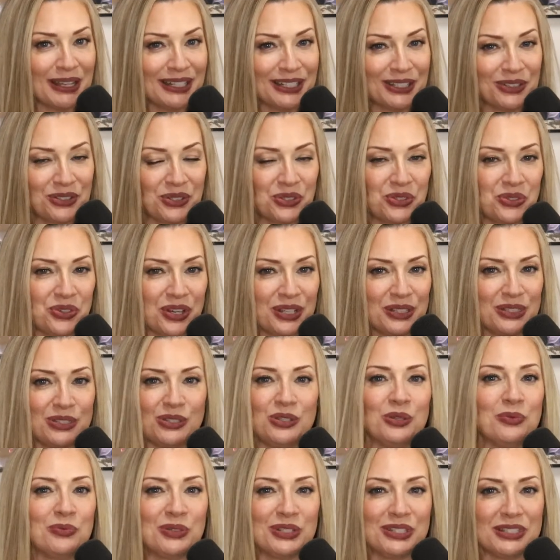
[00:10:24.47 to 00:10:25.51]
interest rates
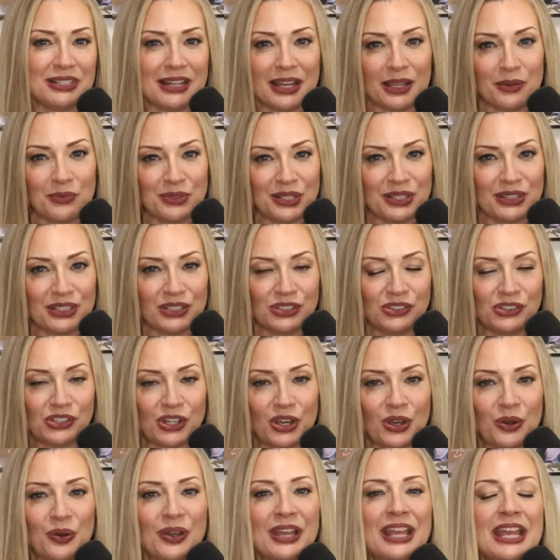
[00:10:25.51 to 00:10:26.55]
numerous times on this
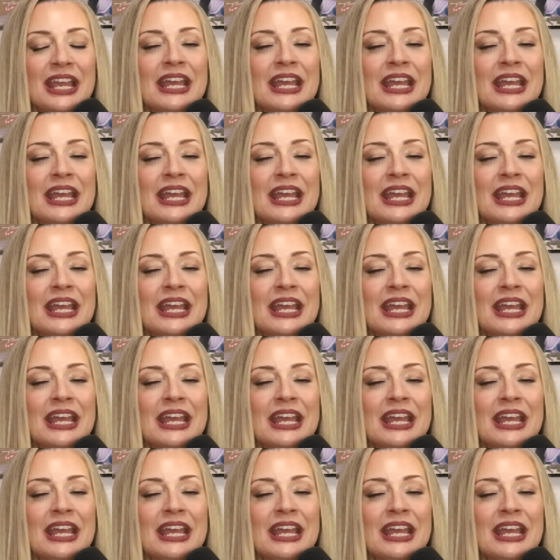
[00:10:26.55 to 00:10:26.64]
show.